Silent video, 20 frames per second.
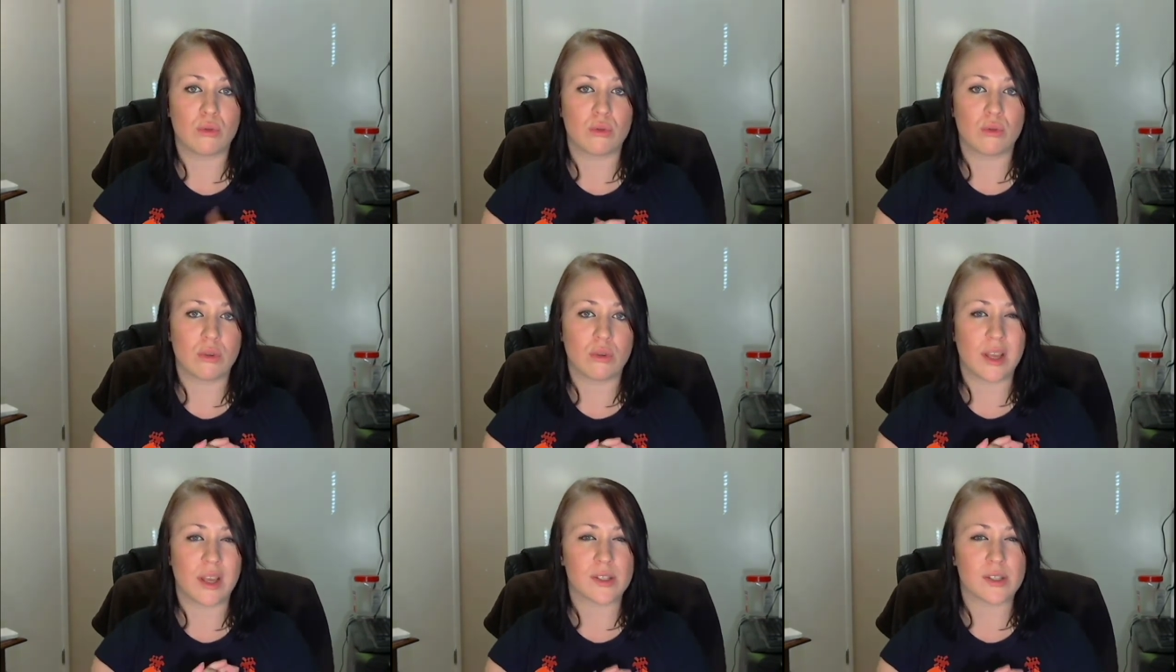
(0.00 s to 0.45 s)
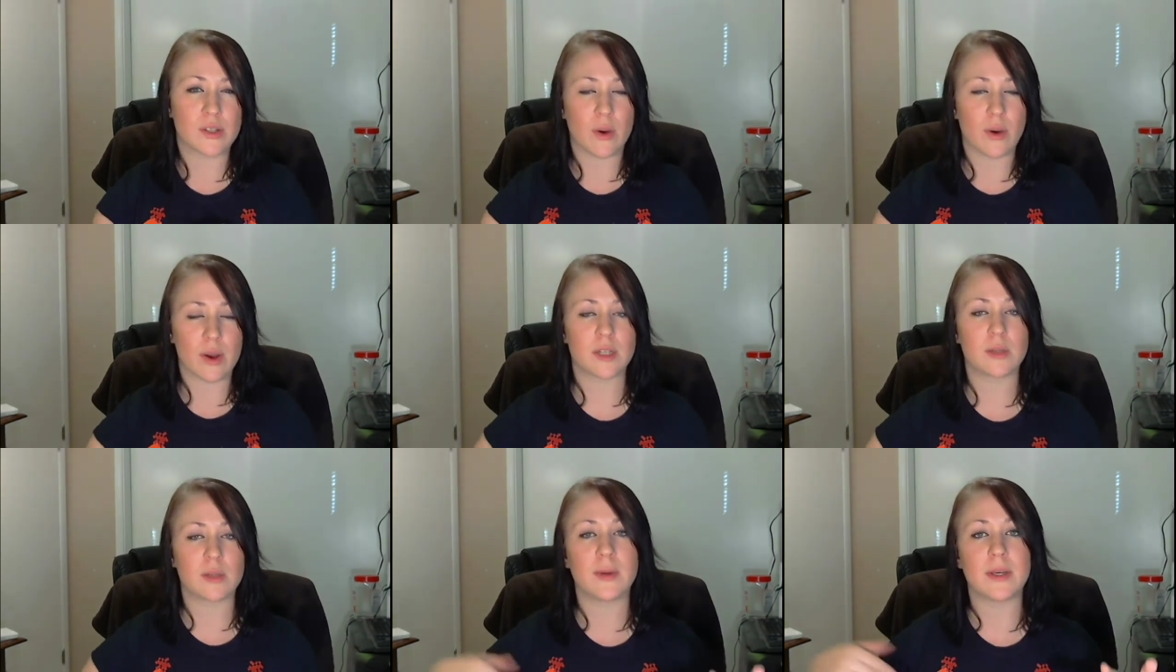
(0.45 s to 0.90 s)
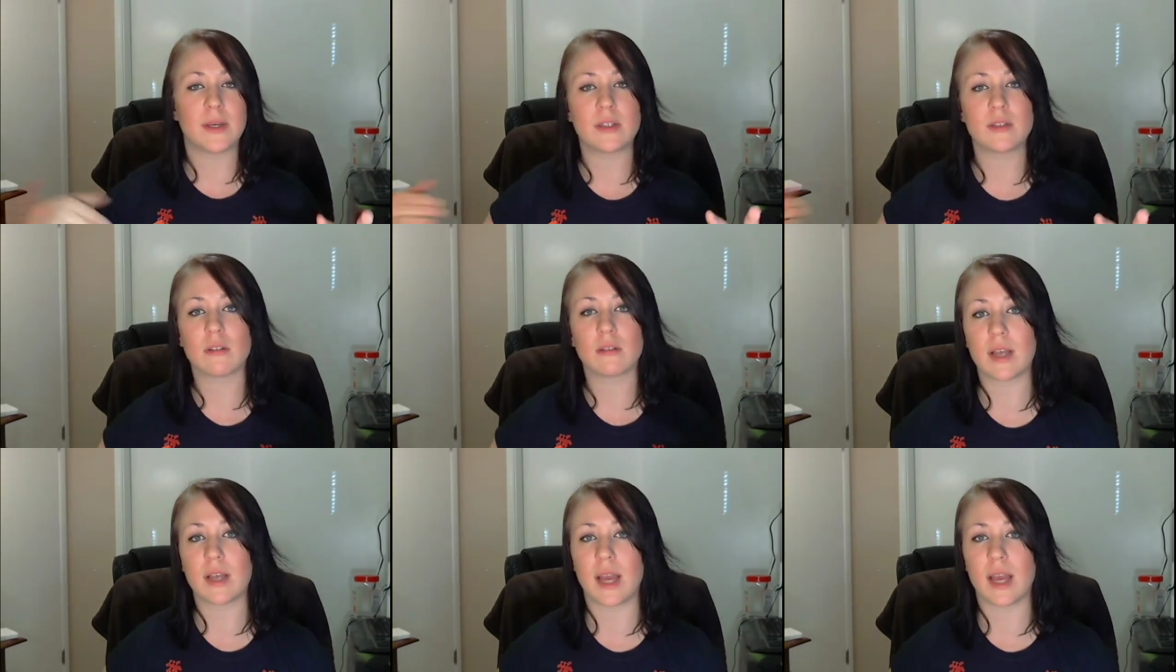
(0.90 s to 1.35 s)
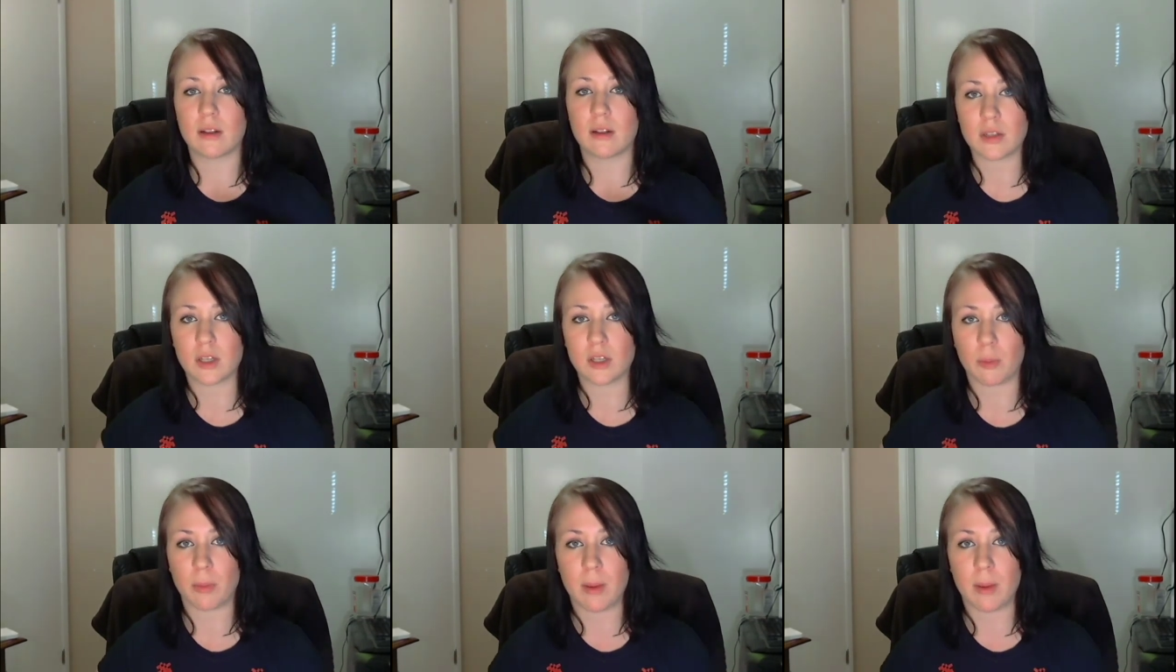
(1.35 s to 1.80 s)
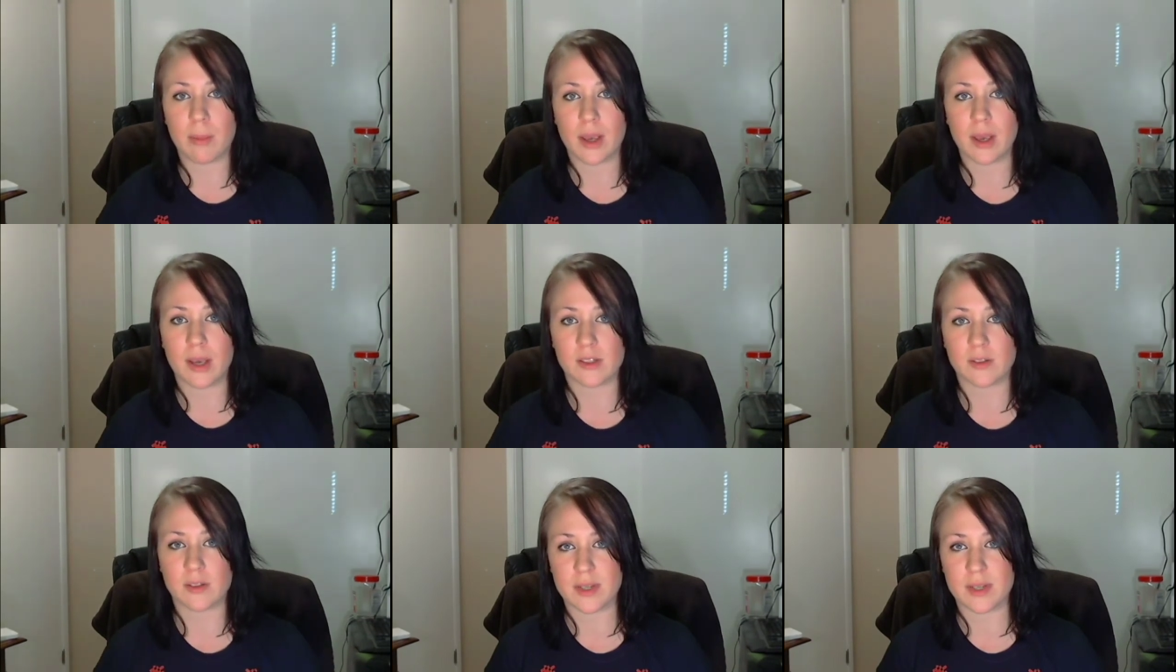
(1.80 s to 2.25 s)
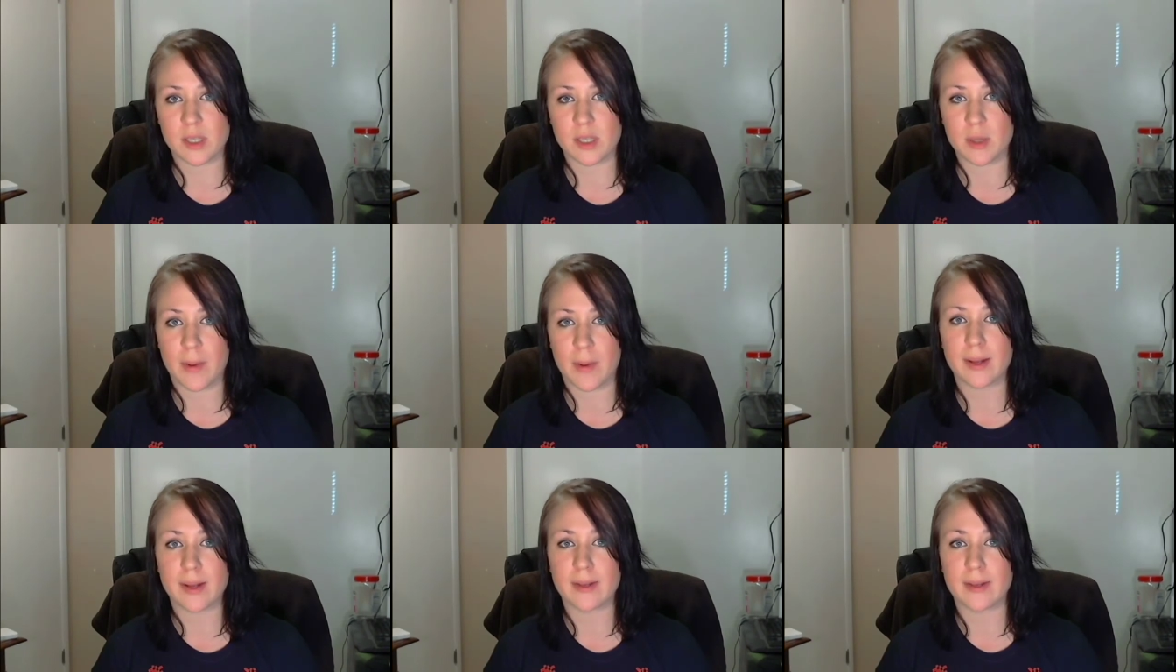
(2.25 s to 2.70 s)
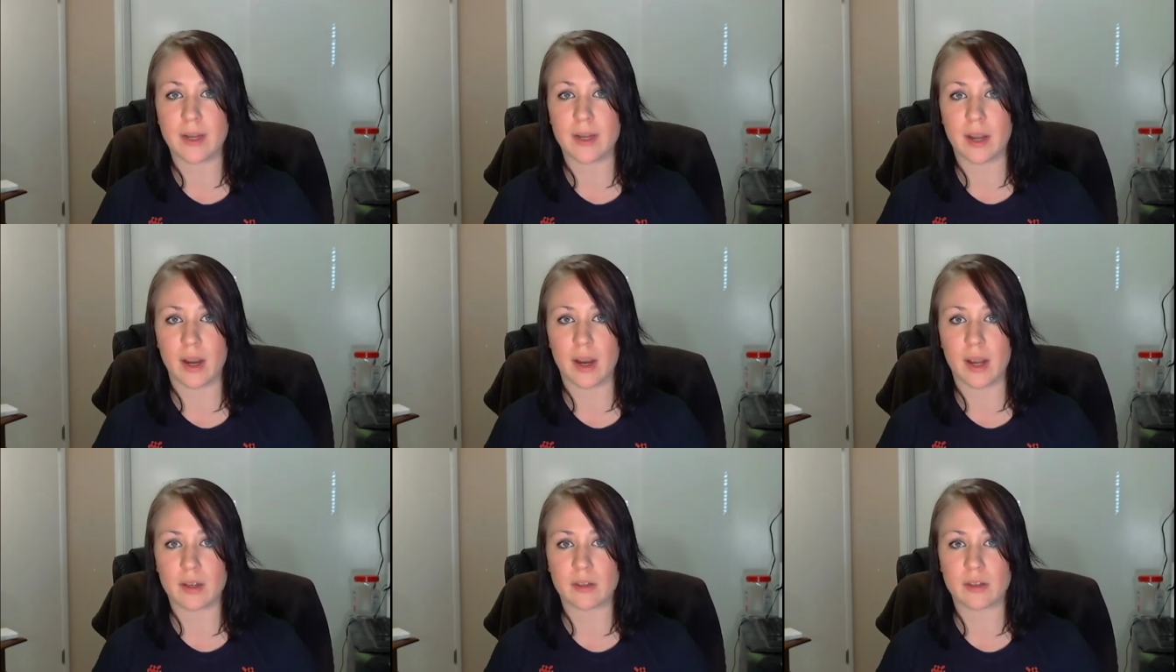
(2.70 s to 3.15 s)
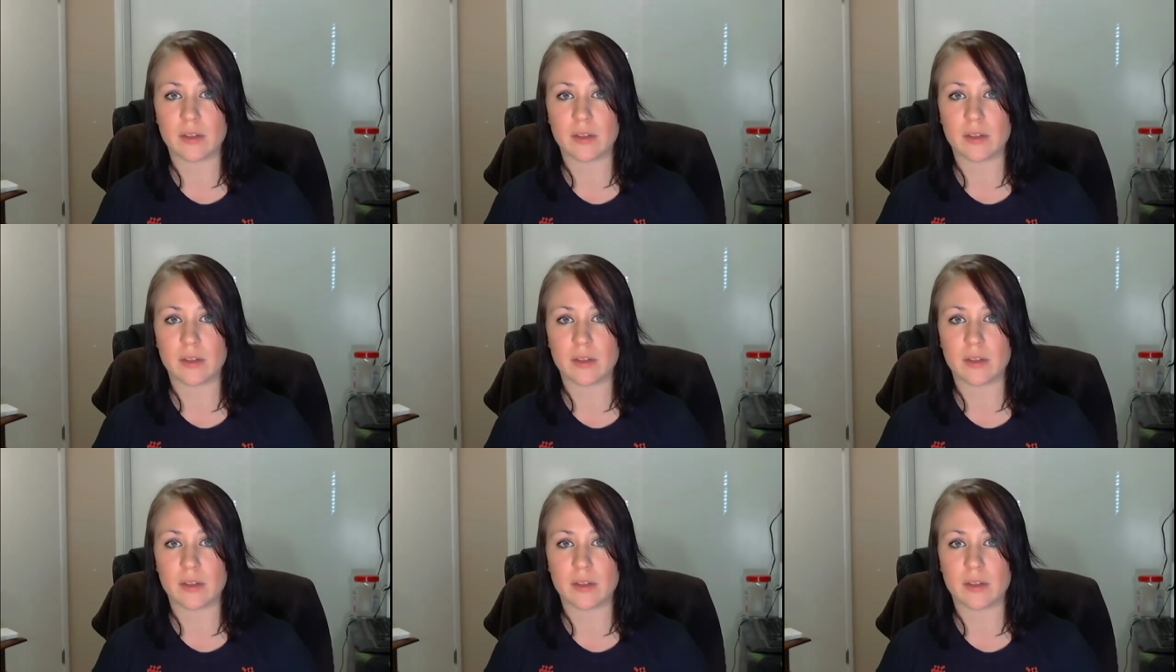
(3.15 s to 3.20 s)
it's going to be delayed a little bit because of Mists of Pandaria,